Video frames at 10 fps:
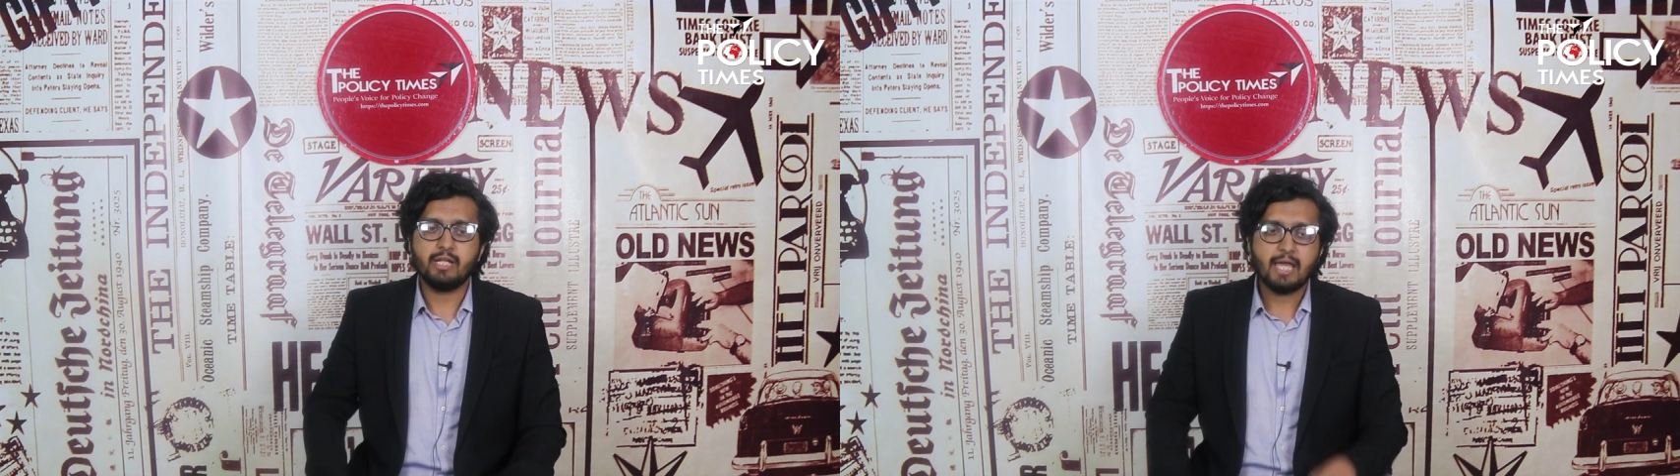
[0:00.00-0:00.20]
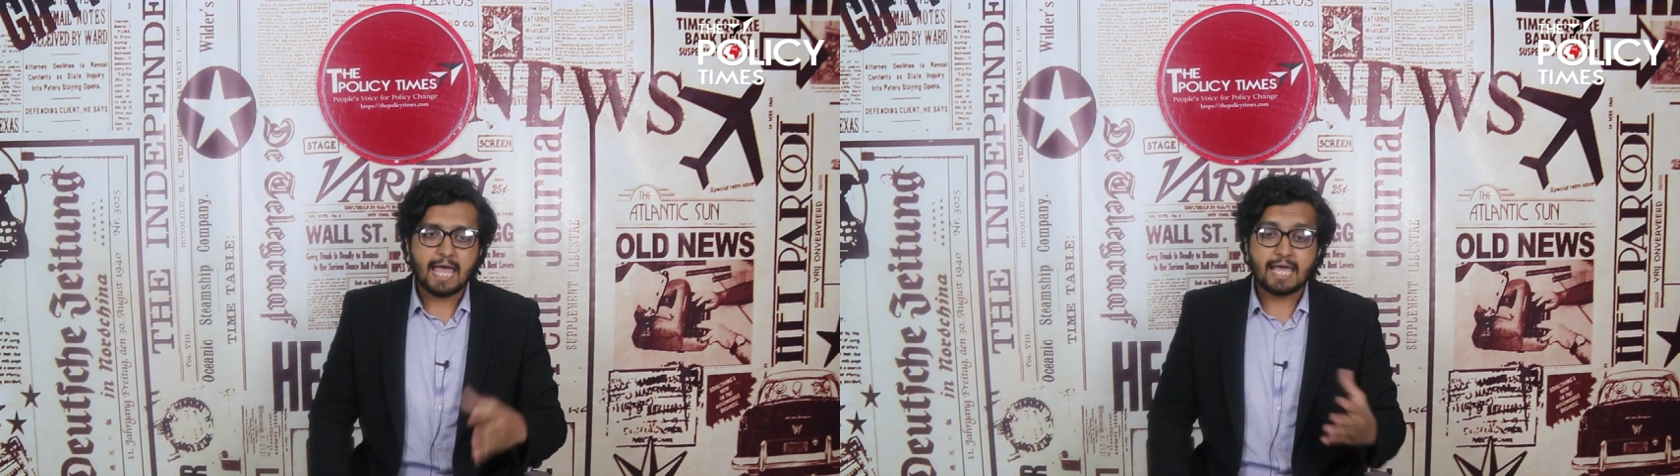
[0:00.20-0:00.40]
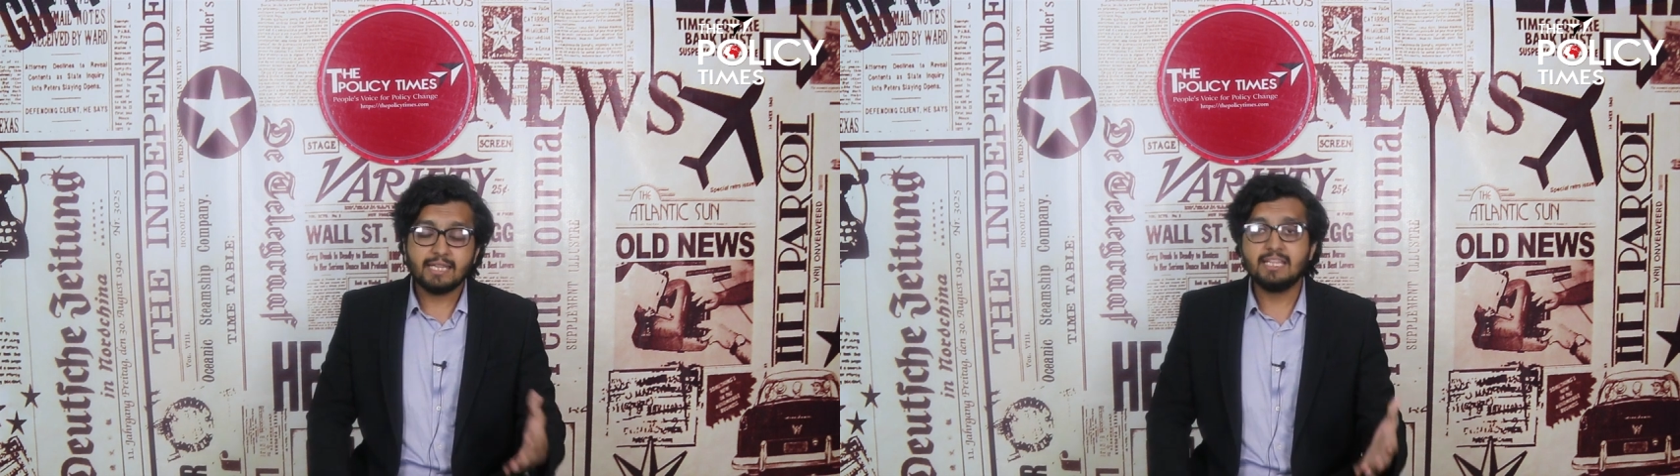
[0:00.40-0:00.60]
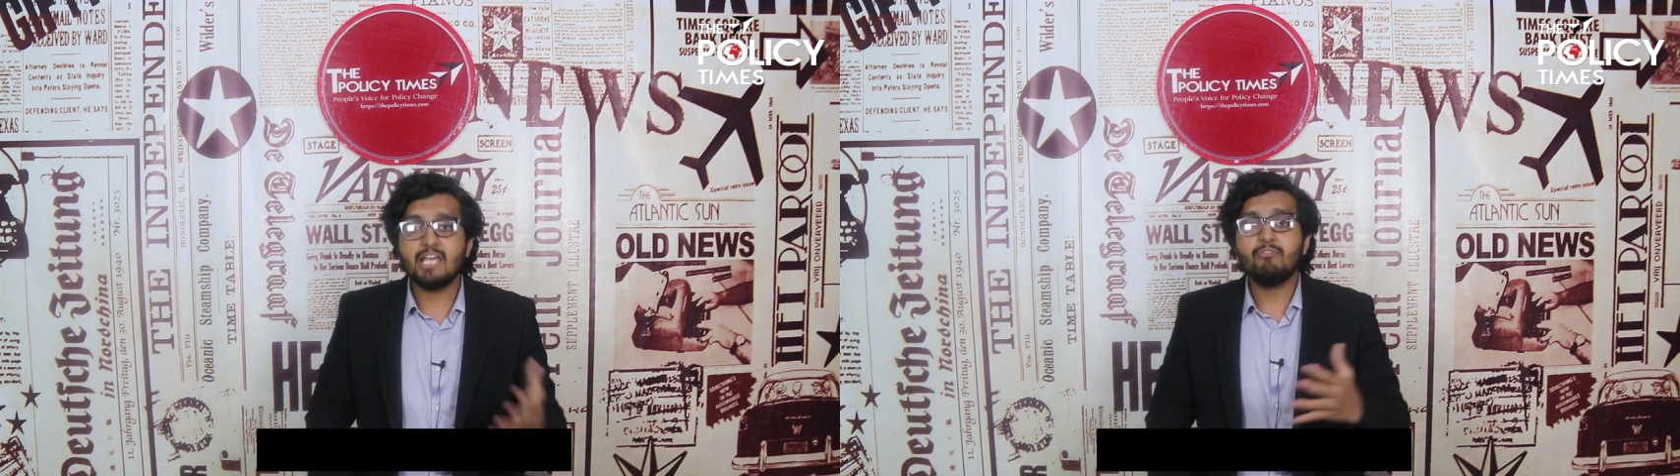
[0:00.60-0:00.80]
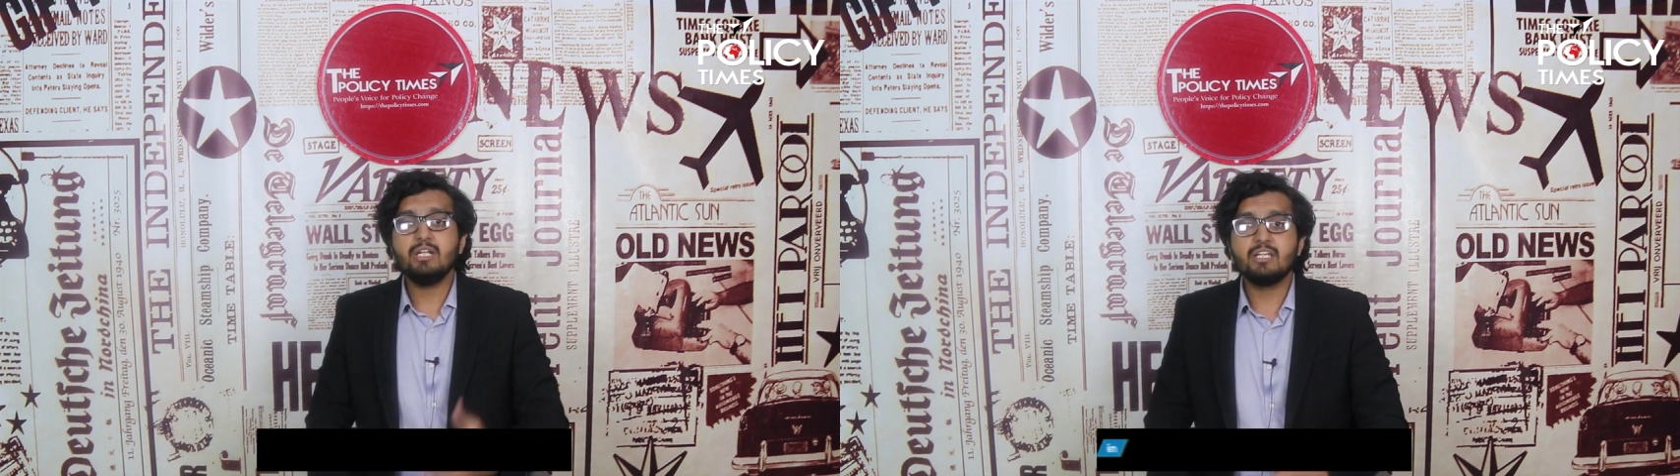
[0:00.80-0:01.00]
it, and
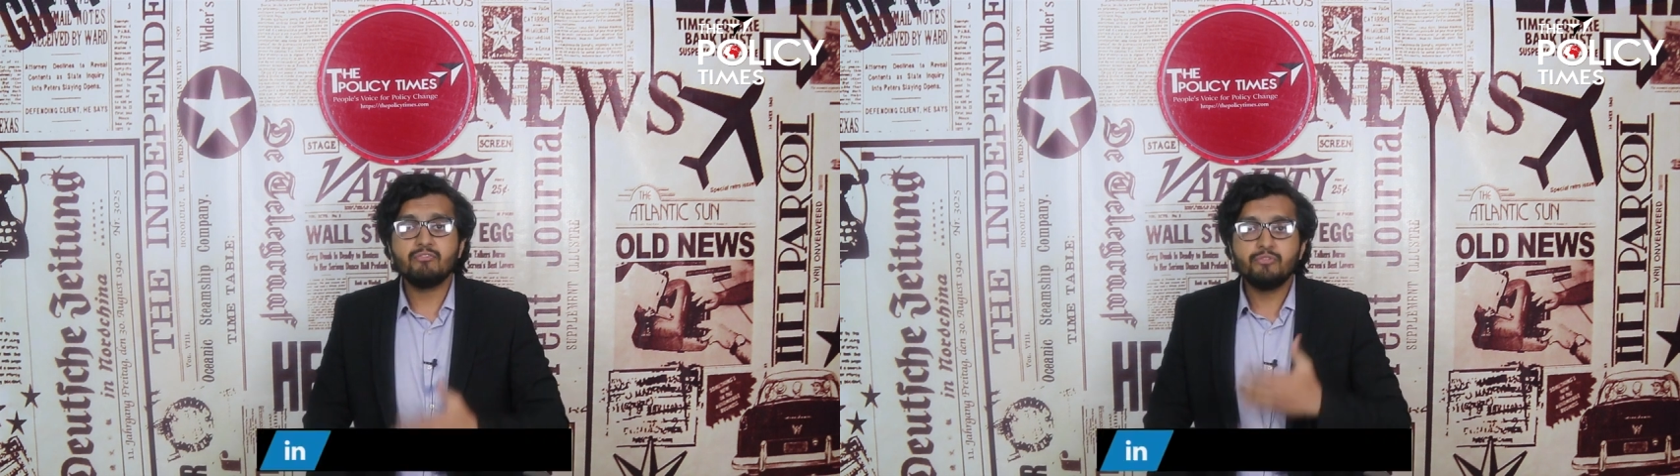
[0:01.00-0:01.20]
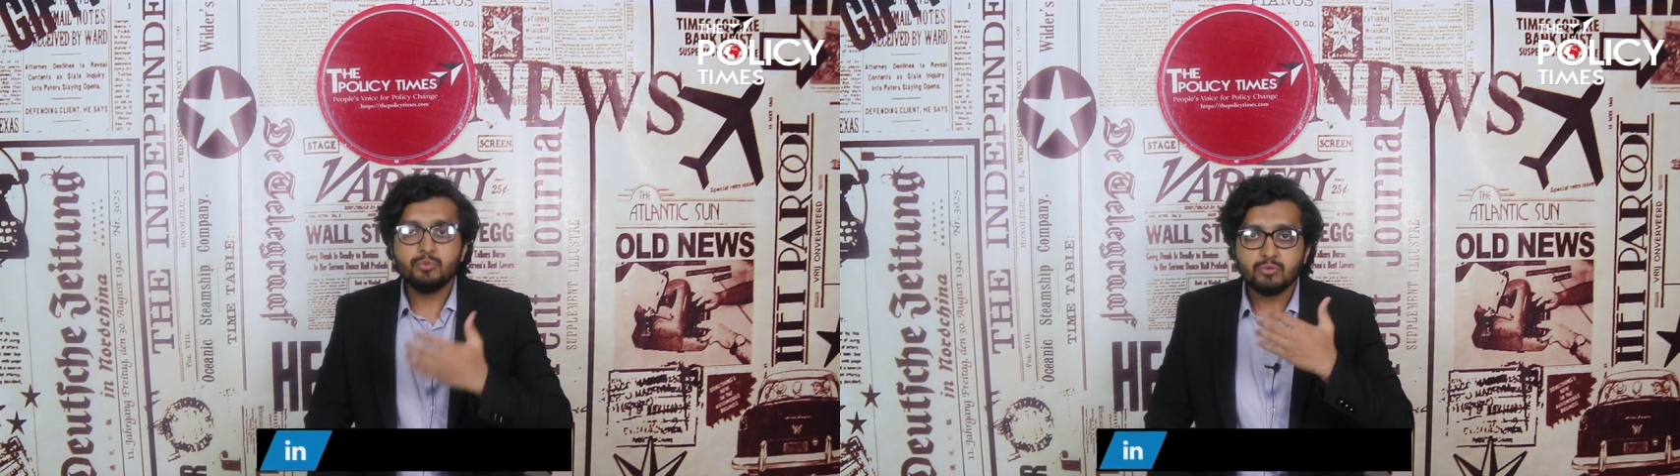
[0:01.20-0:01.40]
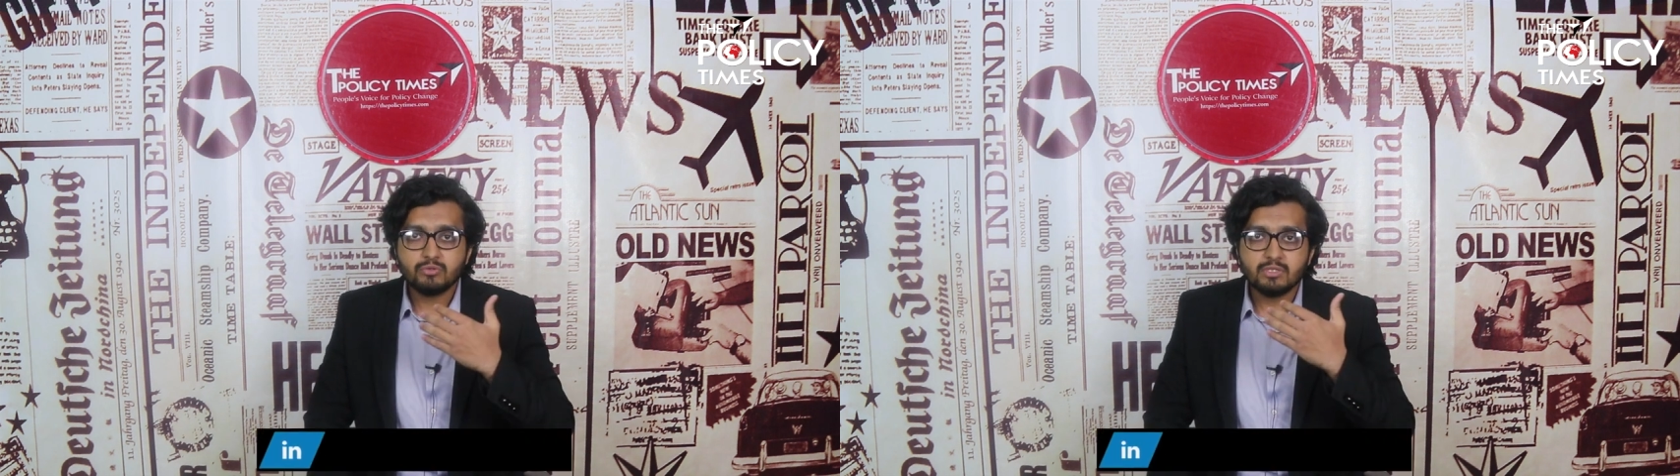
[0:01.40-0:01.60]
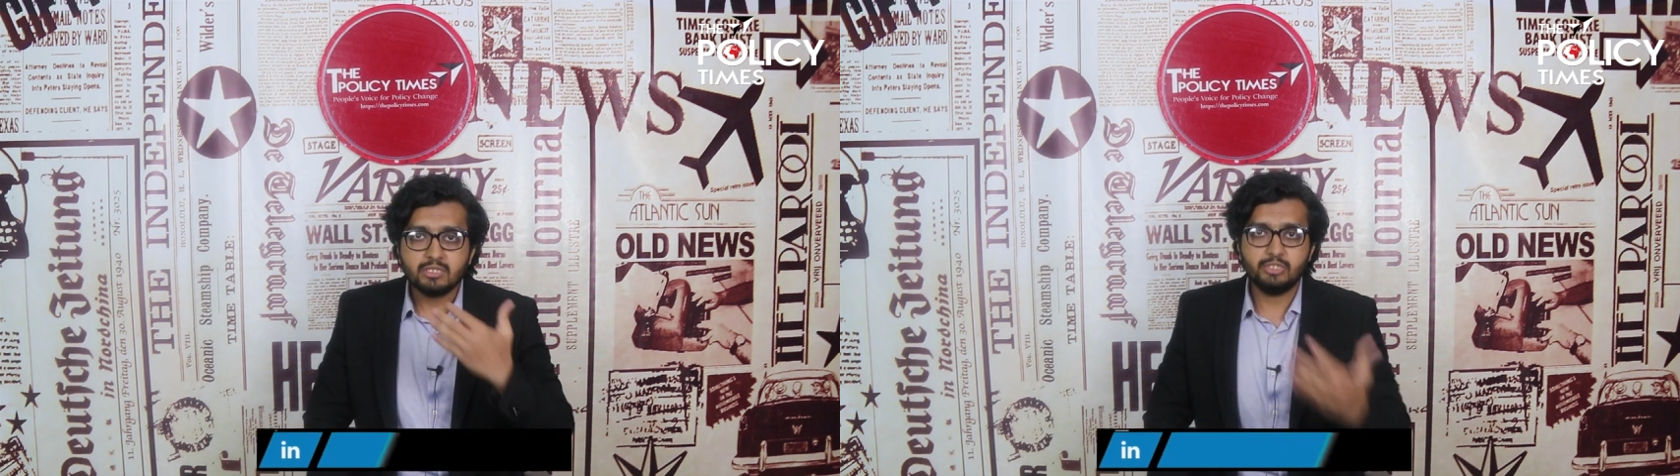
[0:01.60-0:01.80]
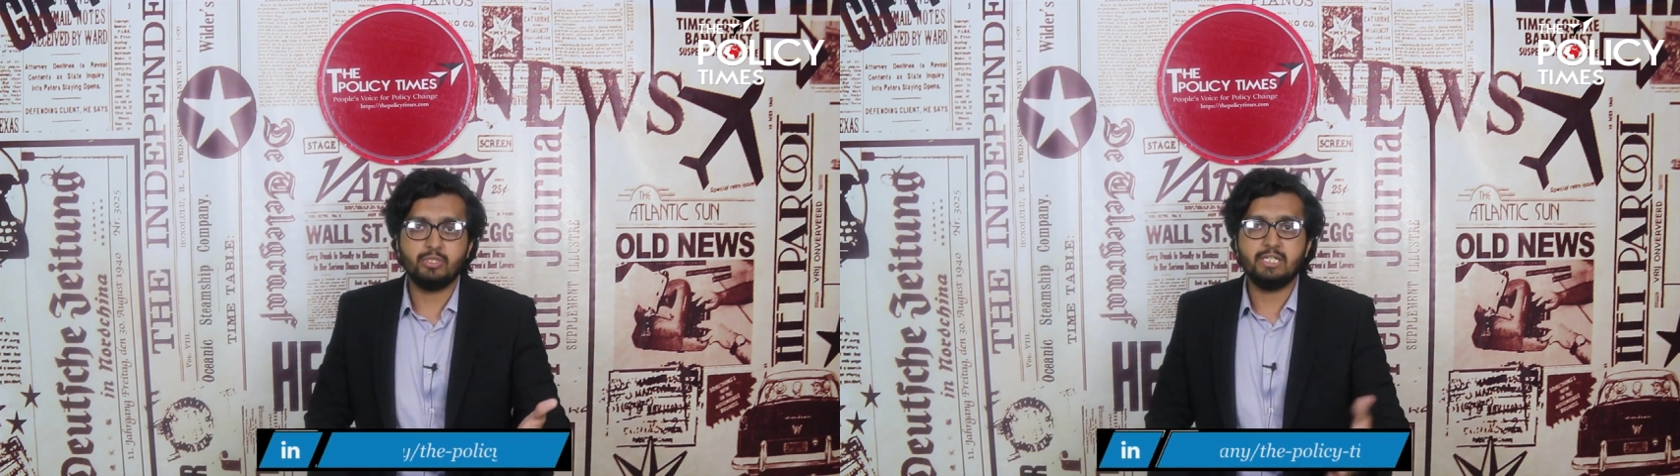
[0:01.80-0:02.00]
they will give you
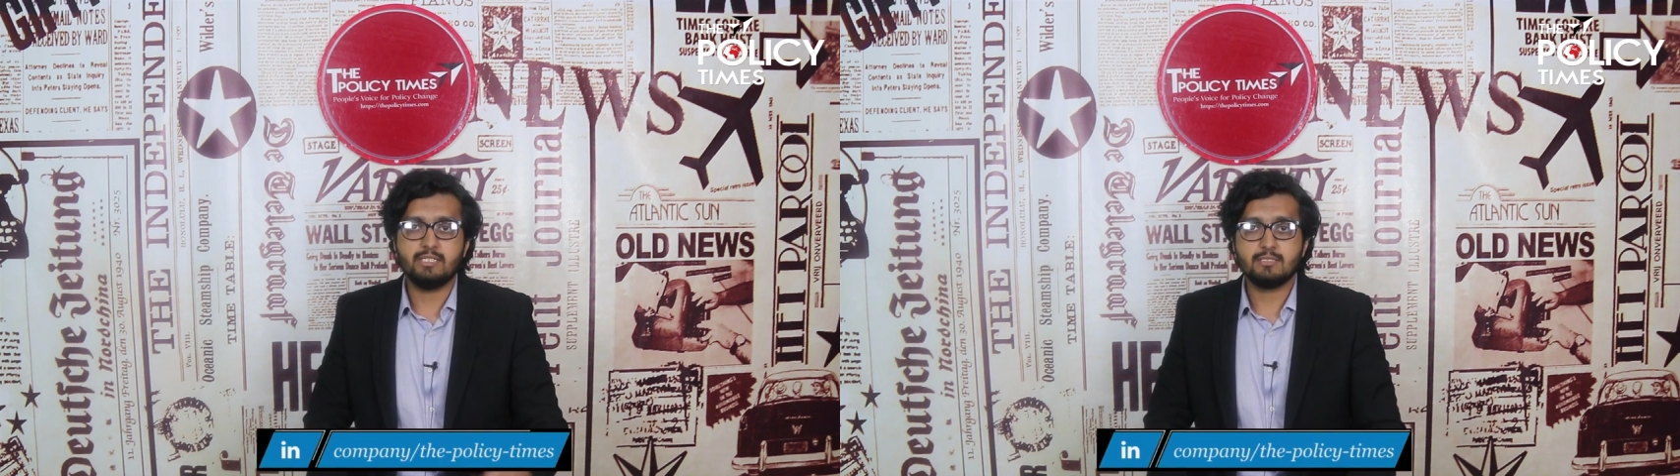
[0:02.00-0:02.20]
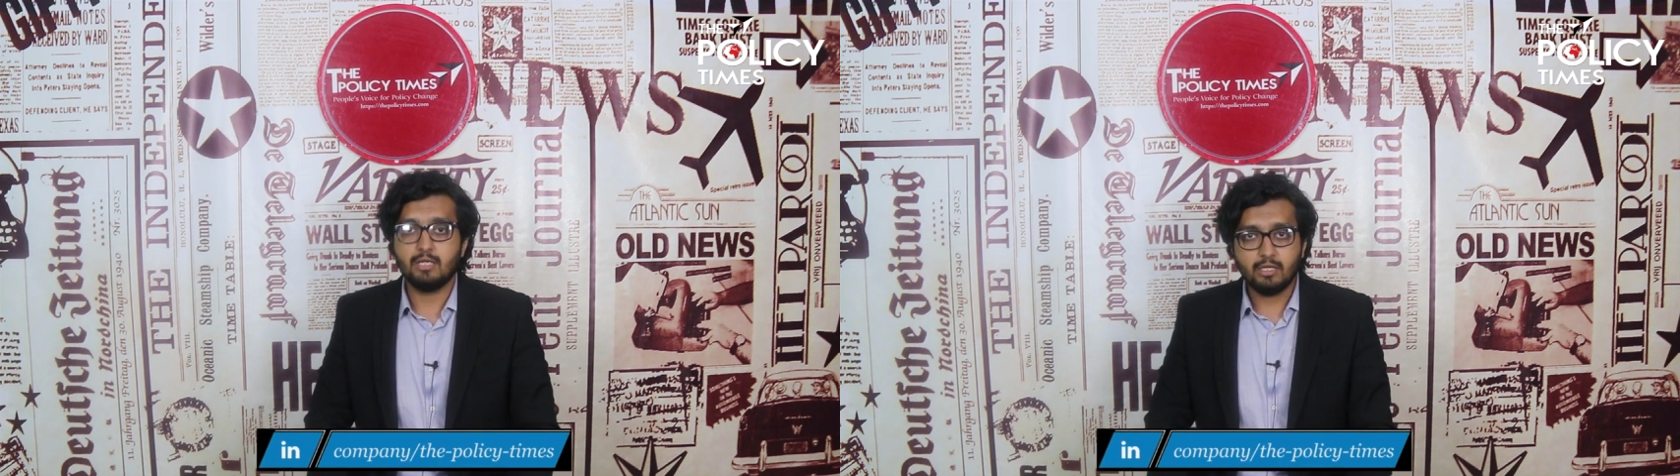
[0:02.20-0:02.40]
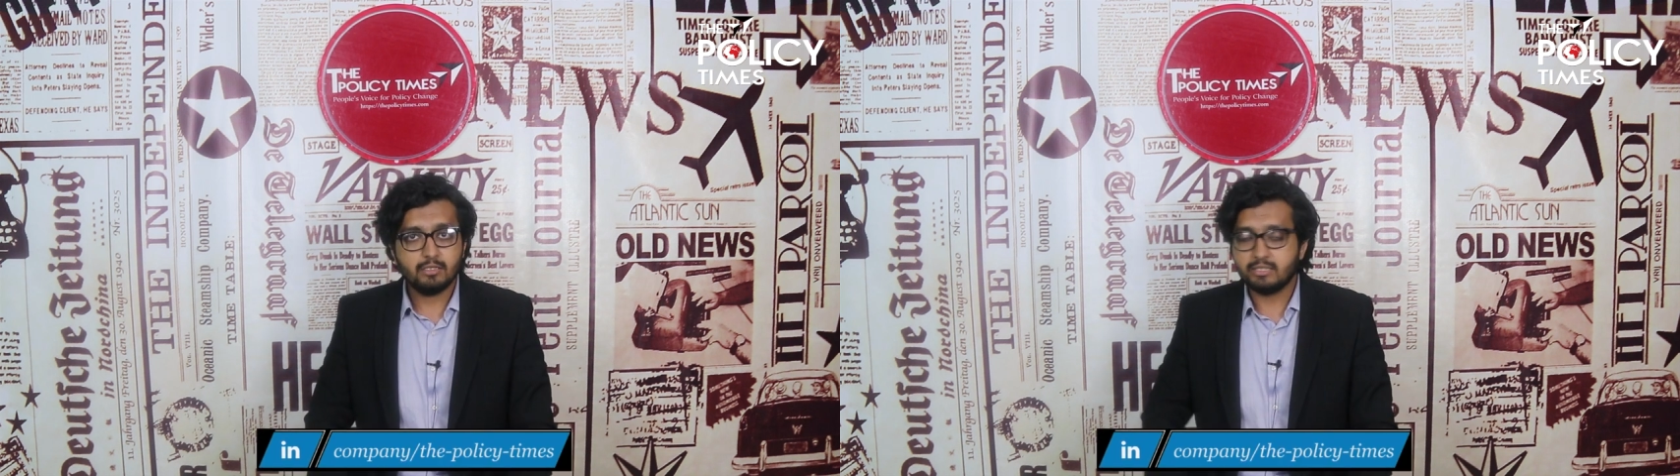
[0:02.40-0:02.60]
your lead, uh,